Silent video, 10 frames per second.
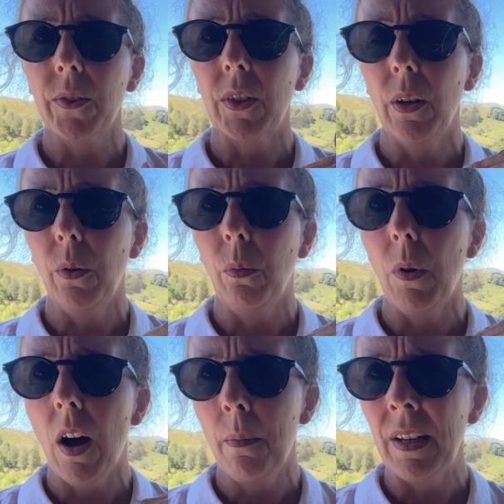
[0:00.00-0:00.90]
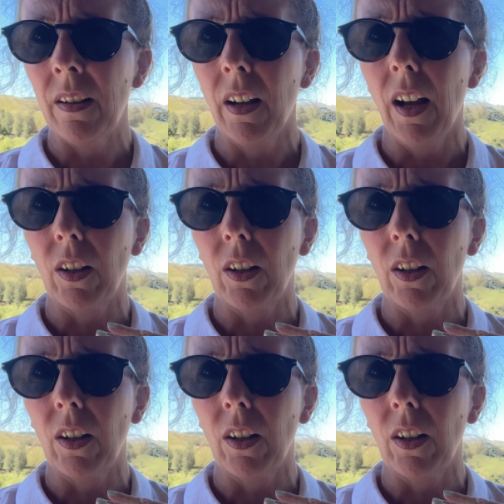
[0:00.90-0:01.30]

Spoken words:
So I'm in a